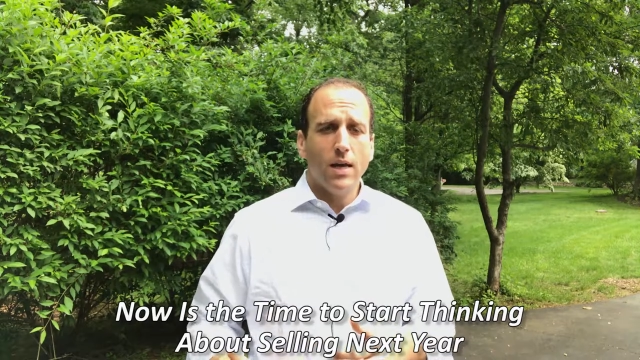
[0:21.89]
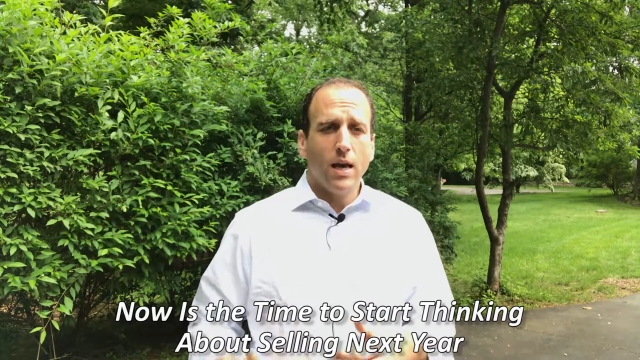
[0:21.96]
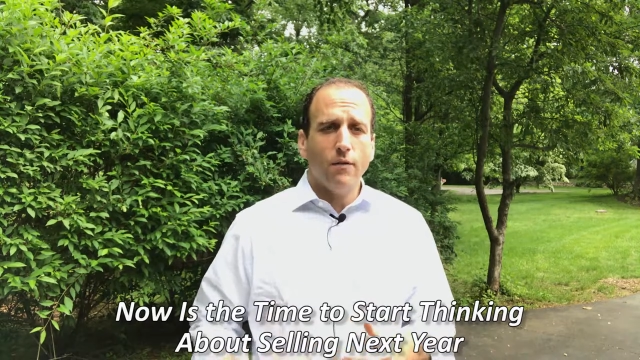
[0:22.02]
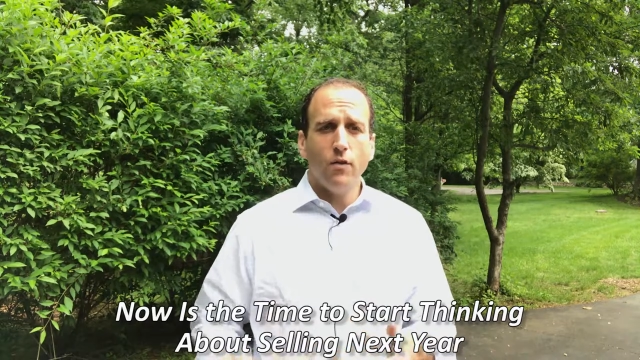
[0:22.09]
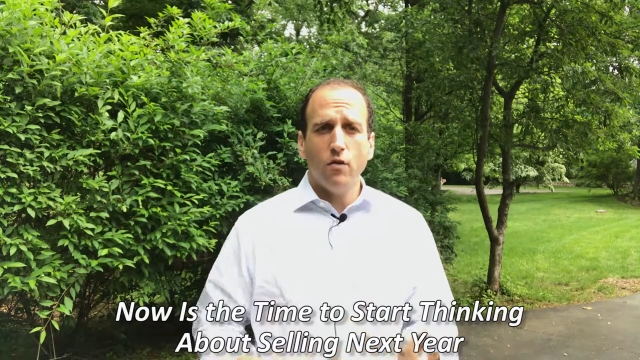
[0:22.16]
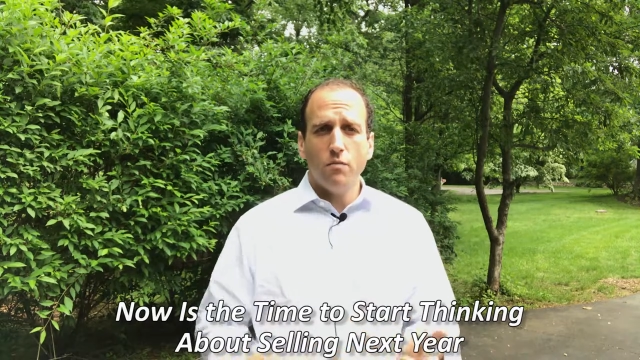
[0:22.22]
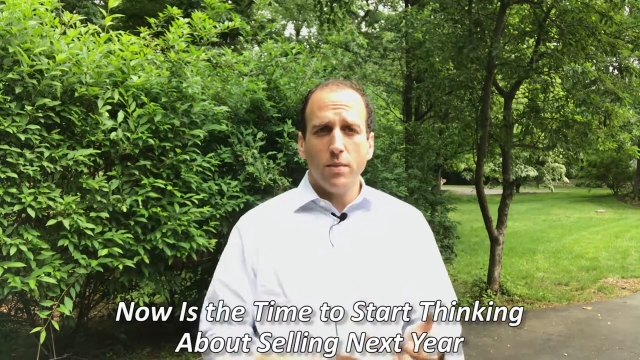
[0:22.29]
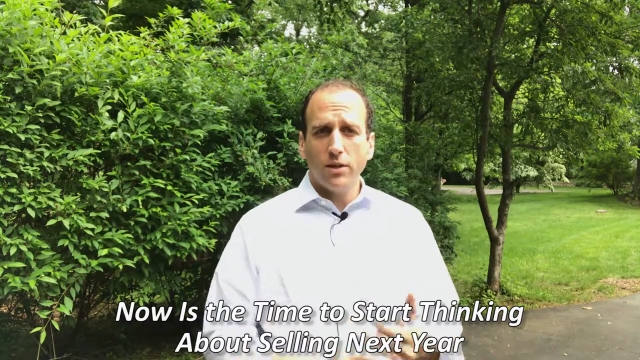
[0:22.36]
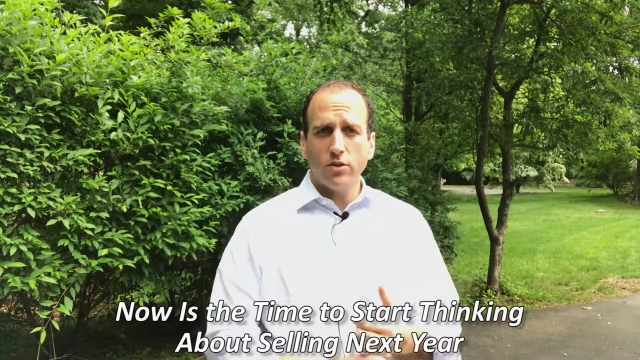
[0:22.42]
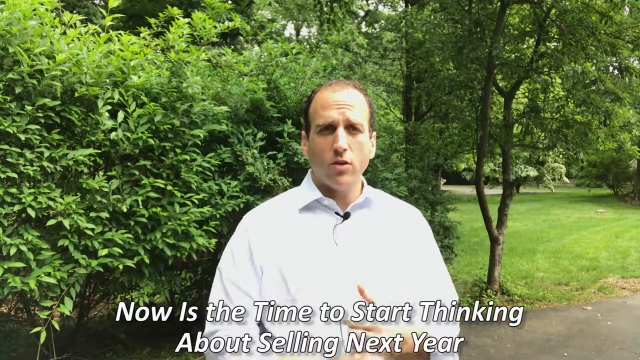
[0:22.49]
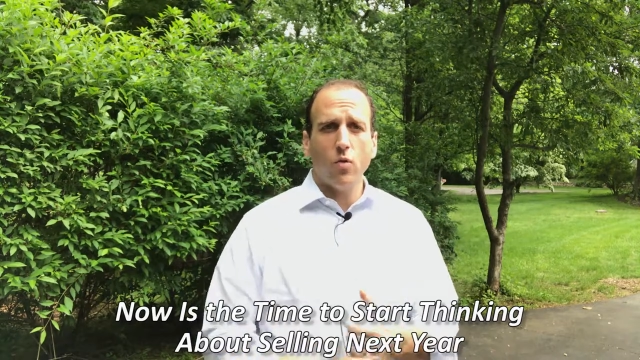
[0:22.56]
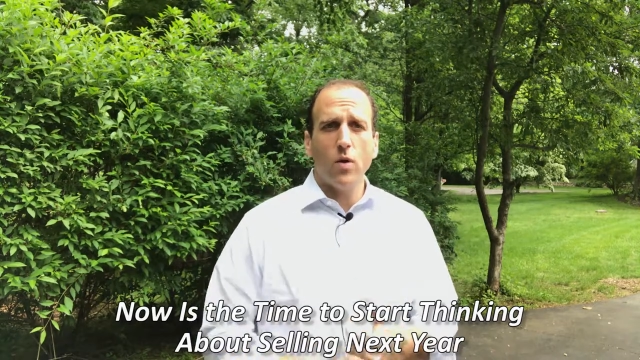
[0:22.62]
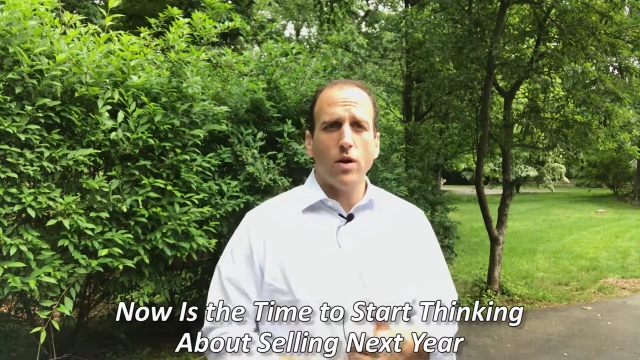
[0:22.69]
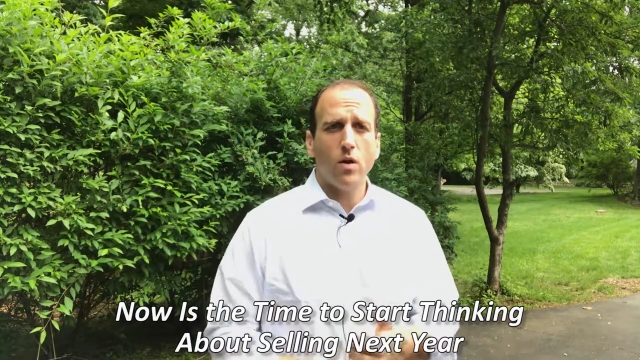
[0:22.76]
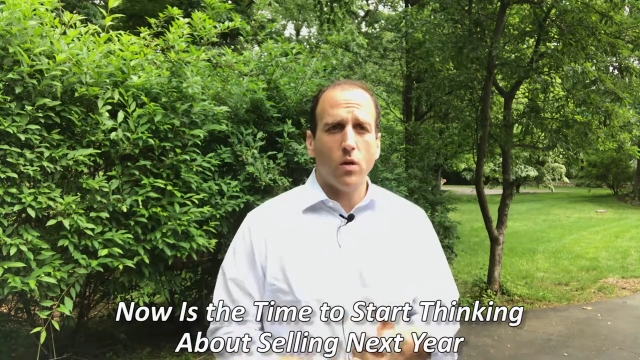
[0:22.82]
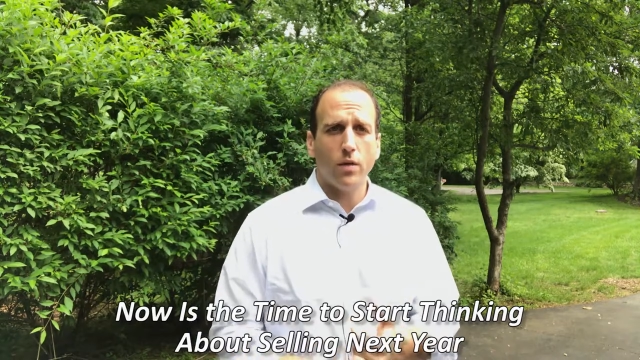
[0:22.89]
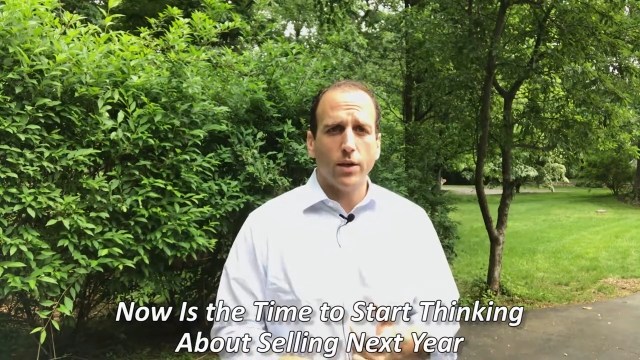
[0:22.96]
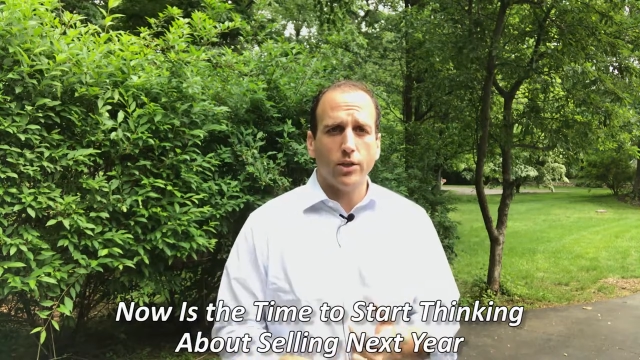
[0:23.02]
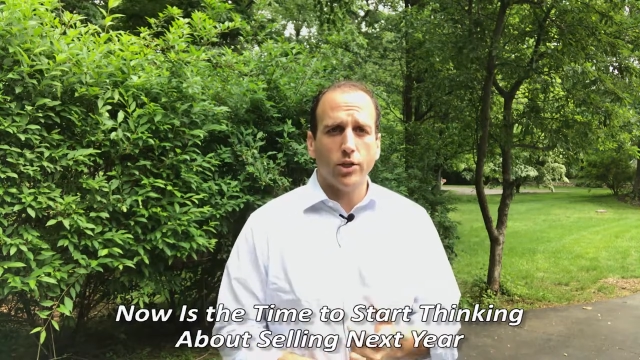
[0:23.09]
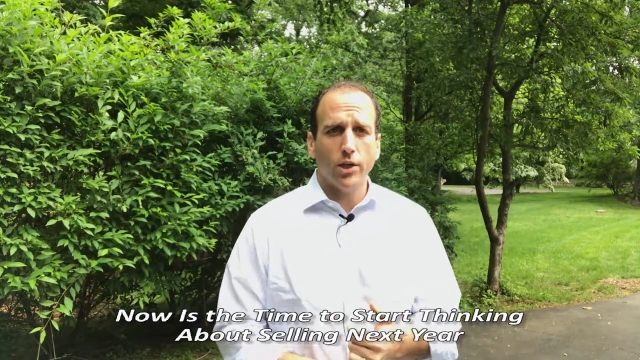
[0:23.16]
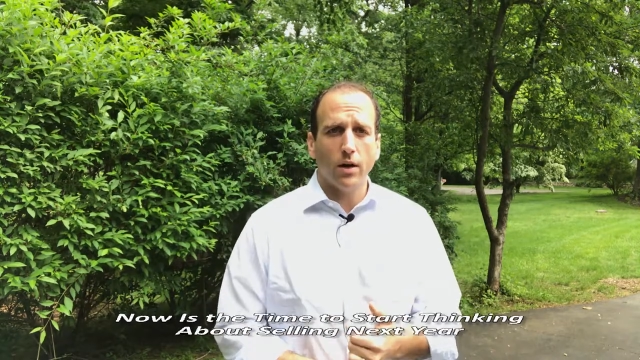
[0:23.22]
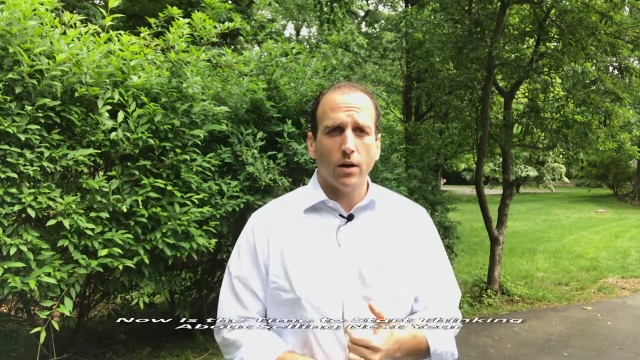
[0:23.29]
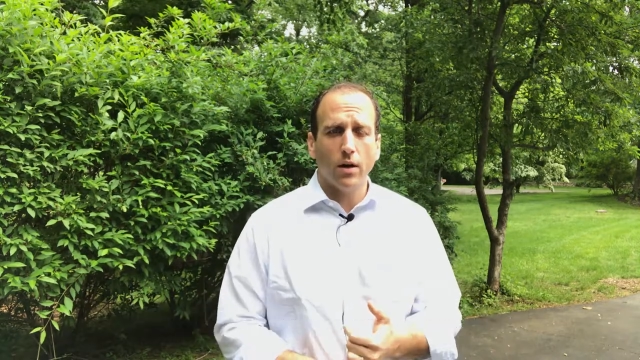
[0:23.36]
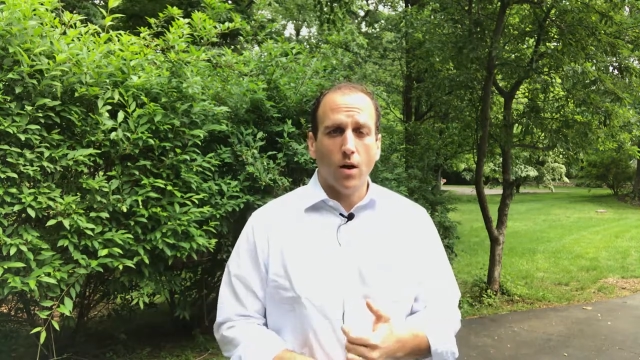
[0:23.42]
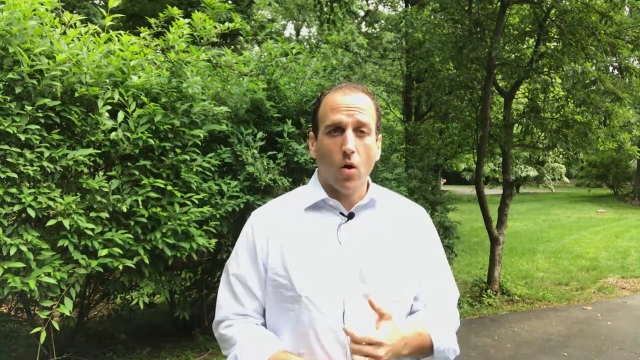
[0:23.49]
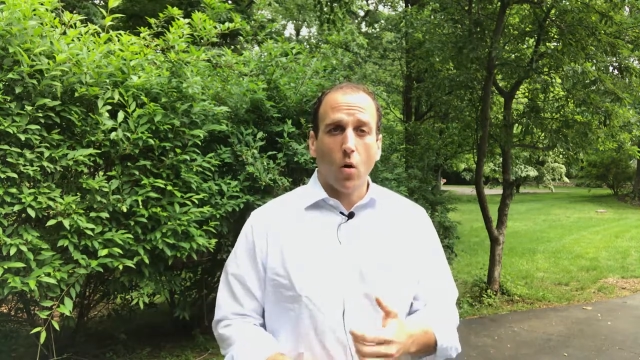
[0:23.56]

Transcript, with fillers: If you've missed the window this year